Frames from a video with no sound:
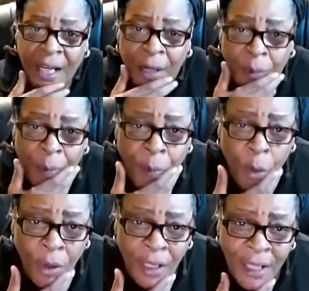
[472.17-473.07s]
It
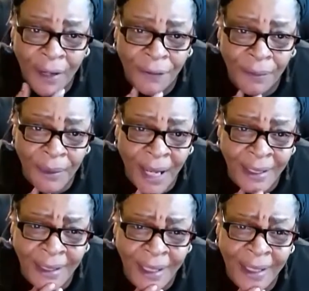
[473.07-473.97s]
reported that from
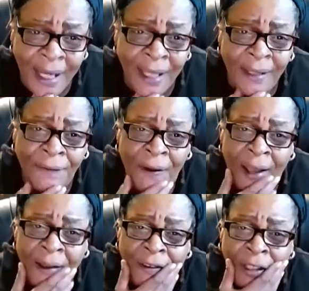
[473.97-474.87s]
nineteen
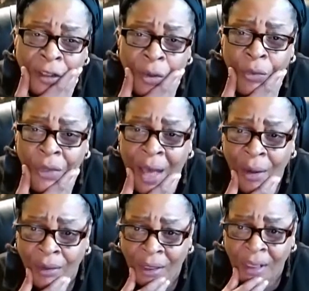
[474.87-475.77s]
ninety-five to two
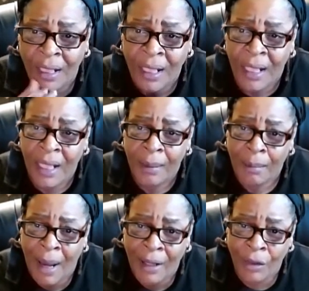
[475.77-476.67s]
thousand,
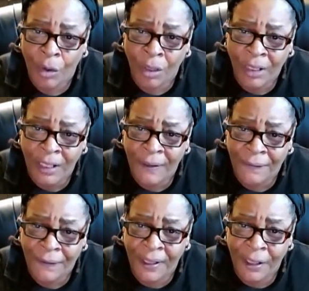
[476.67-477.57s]
minority
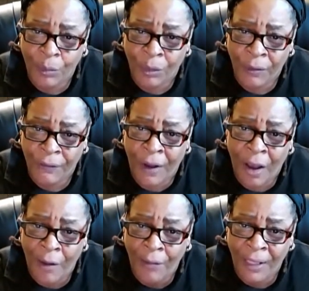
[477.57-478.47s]
defendants were
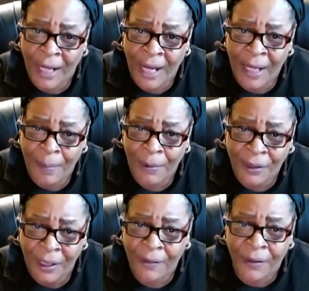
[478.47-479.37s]
involved in eighty
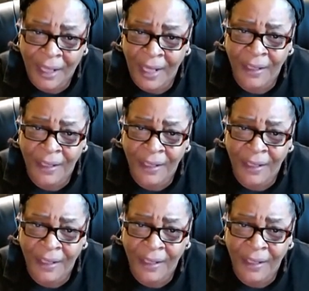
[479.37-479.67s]
percent of the